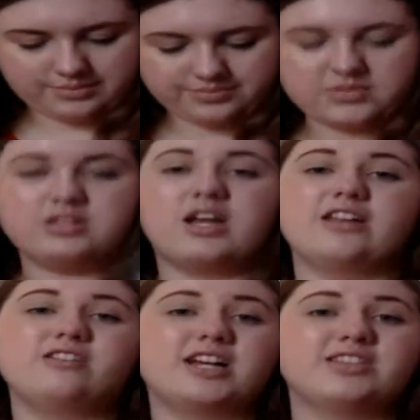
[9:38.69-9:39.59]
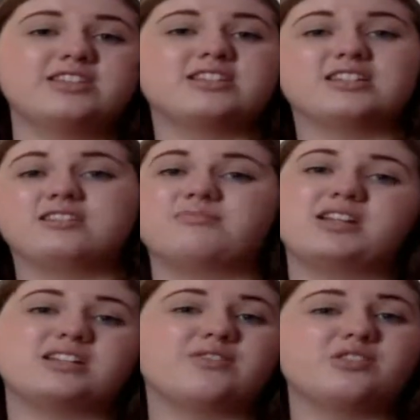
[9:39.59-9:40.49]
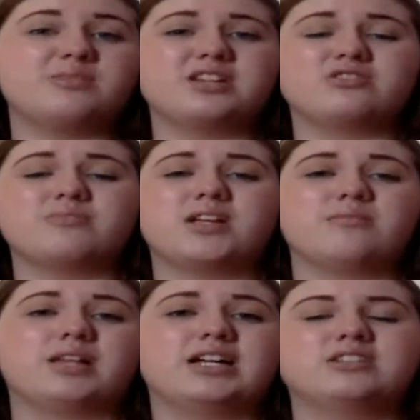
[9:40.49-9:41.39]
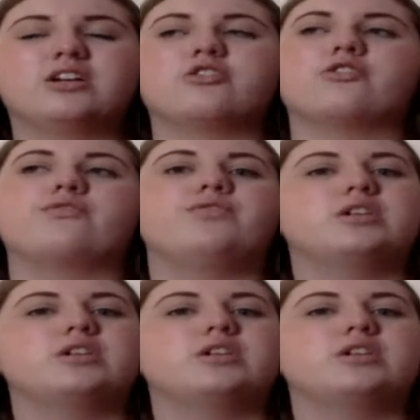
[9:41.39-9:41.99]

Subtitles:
I do like this. It definitely makes your makeup last longer.